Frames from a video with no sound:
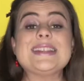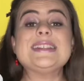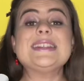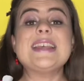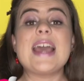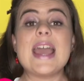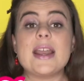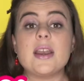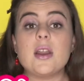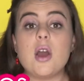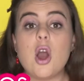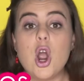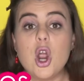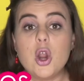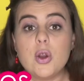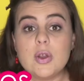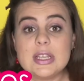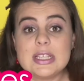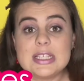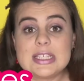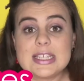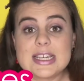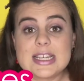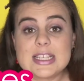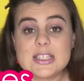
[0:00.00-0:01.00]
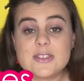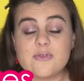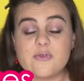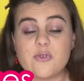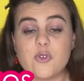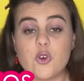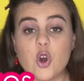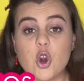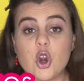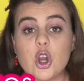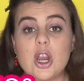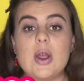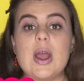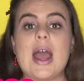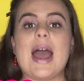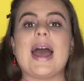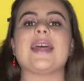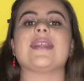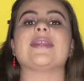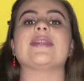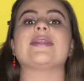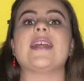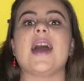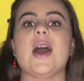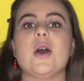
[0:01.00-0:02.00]
10 oranges for
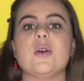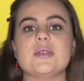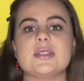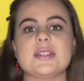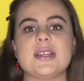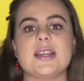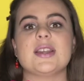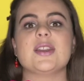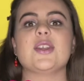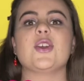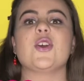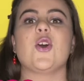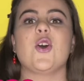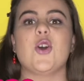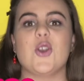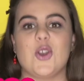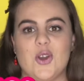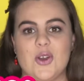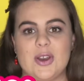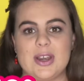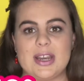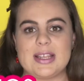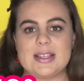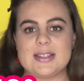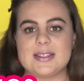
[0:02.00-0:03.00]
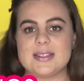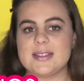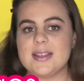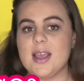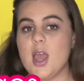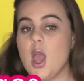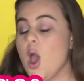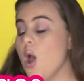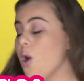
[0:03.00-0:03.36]
1,000 colones,